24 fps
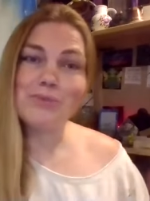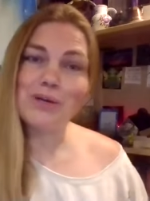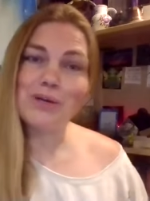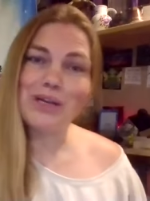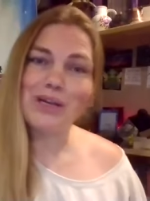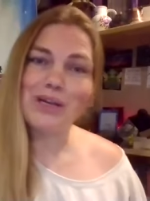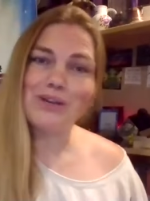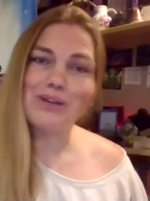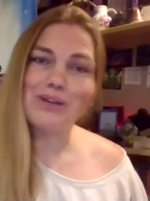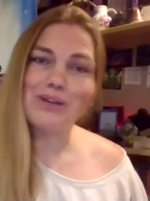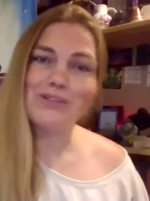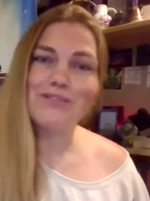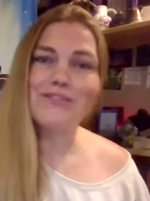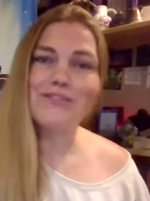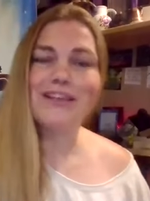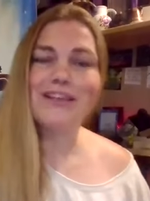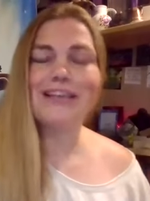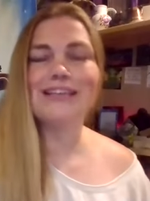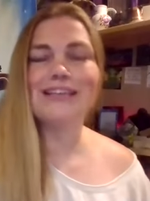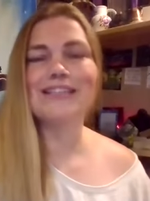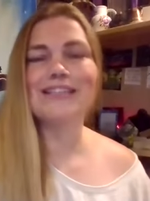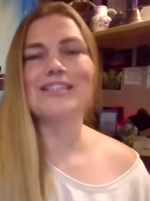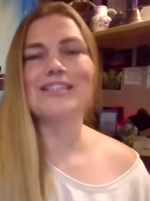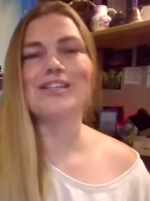putting your
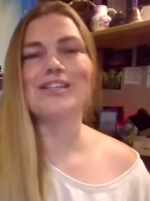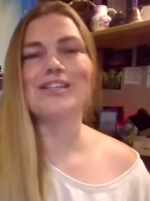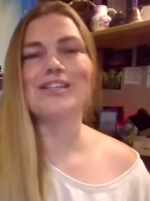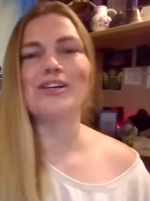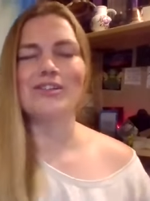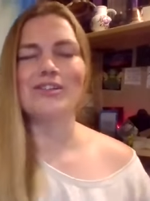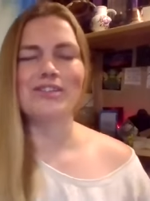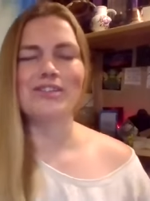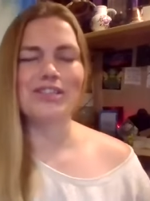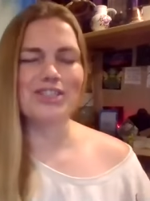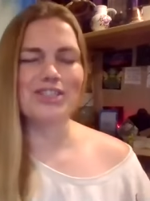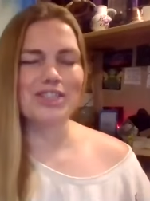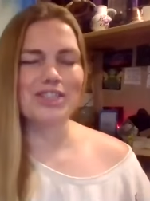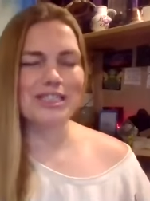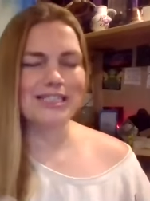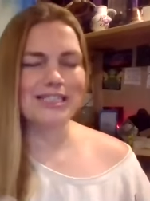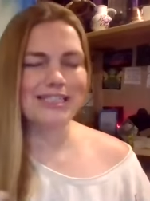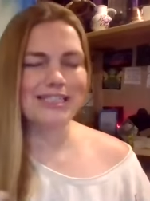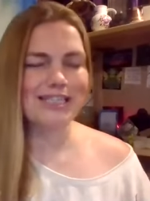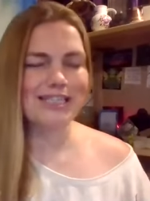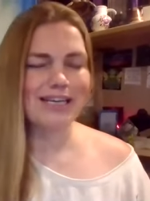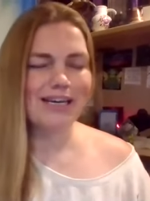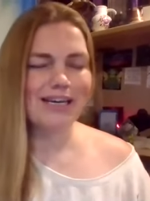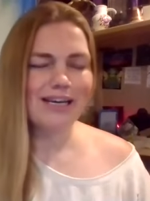feet into the earth and
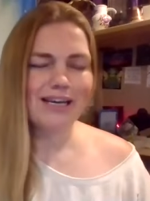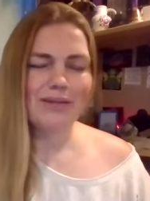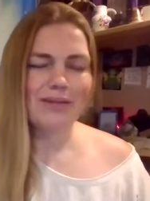just